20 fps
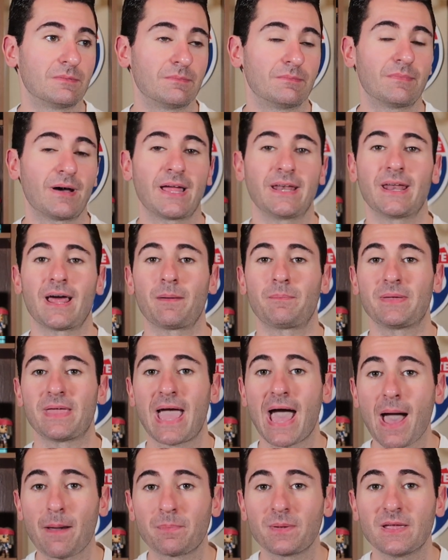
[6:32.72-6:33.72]
might not be
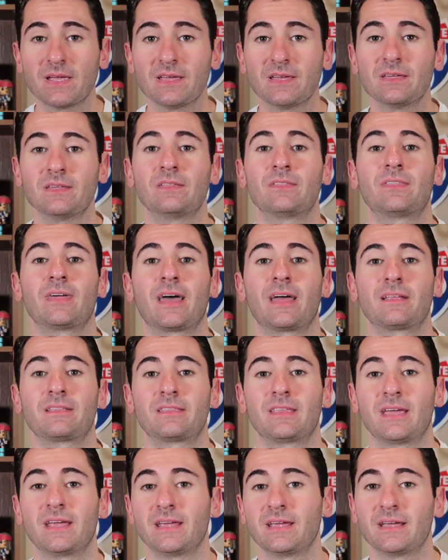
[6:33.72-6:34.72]
happy
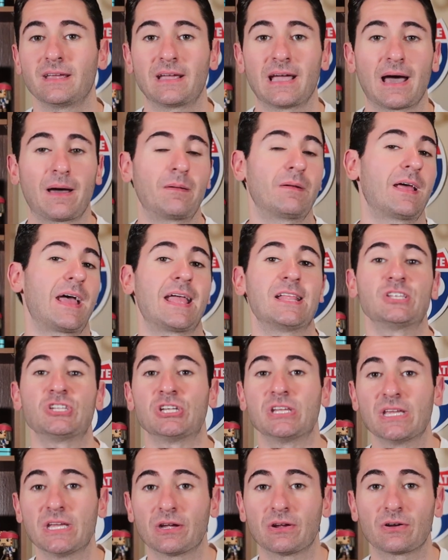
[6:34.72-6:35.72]
that they got
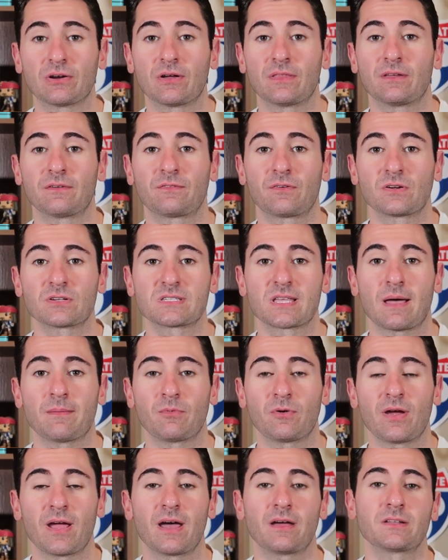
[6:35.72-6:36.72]
engineer on their first
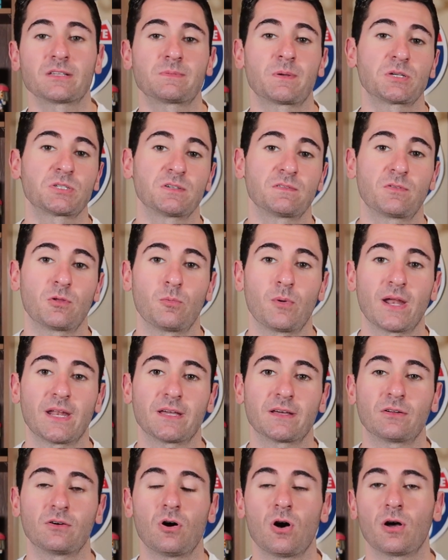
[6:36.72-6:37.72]
time around, especially if they're
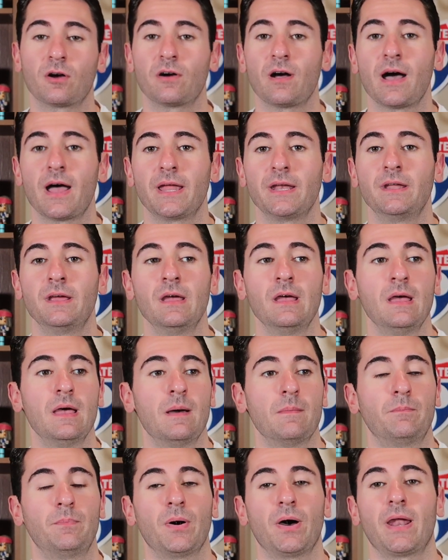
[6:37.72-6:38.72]
waiting in a long line.
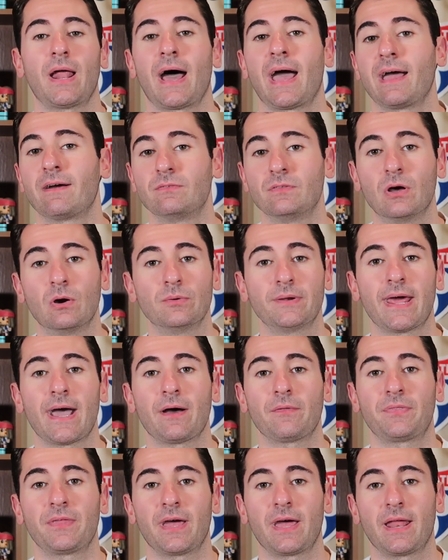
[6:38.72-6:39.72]
But I have no
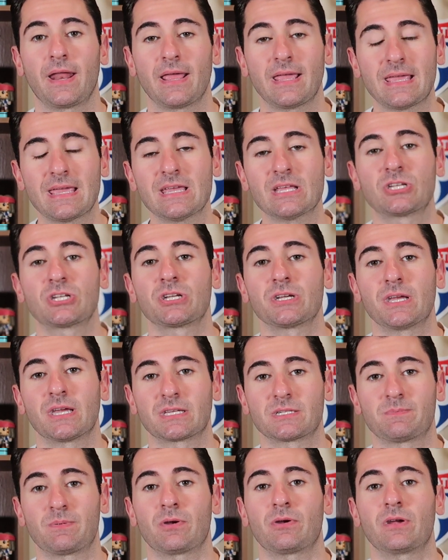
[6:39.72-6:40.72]
doubt that each
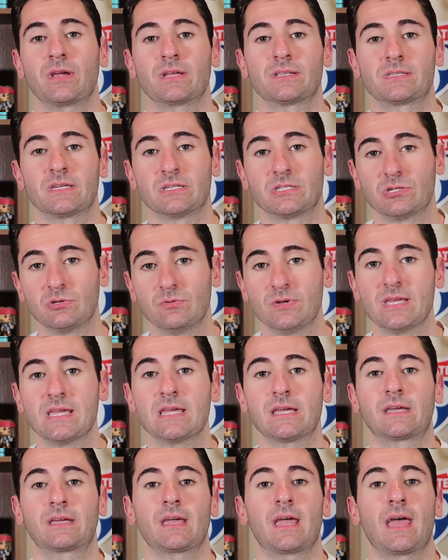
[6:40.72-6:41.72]
experience is
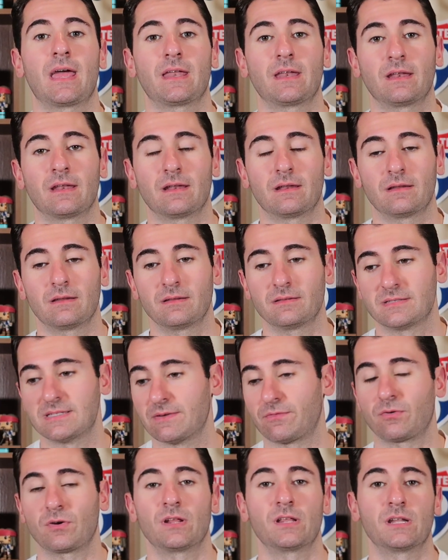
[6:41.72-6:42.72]
unique and
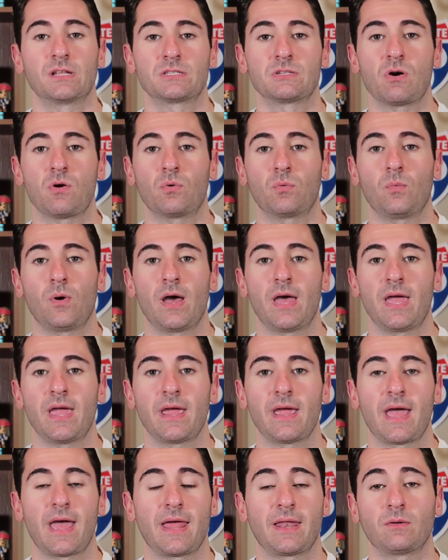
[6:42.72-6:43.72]
different in its own
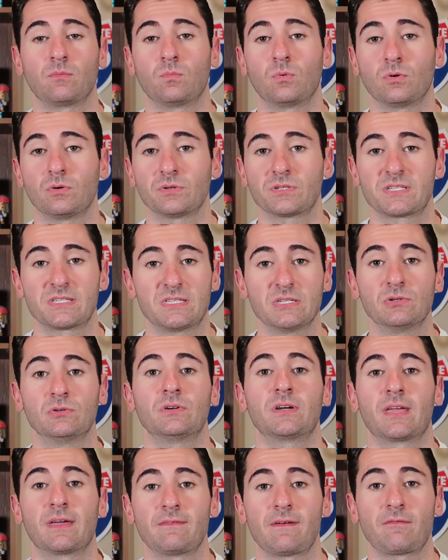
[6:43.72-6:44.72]
way and will
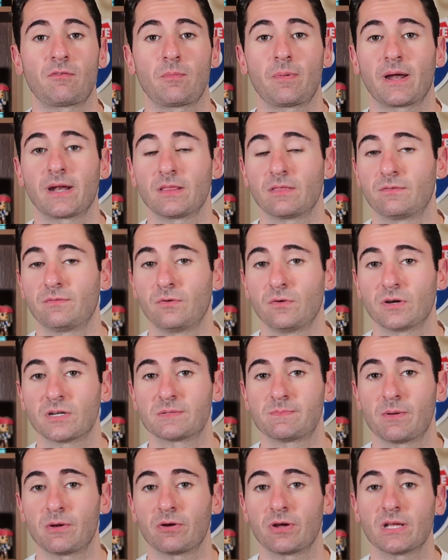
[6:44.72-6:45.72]
still give everybody the full
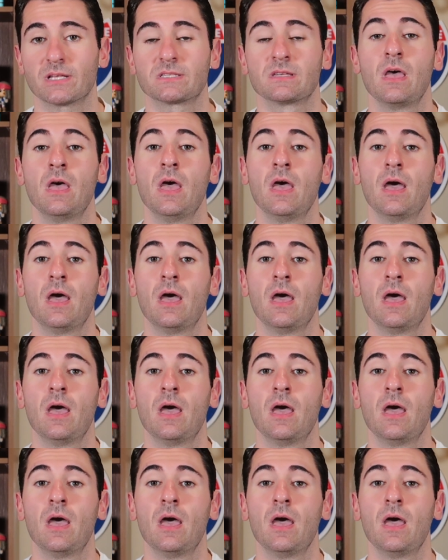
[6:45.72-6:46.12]
experience.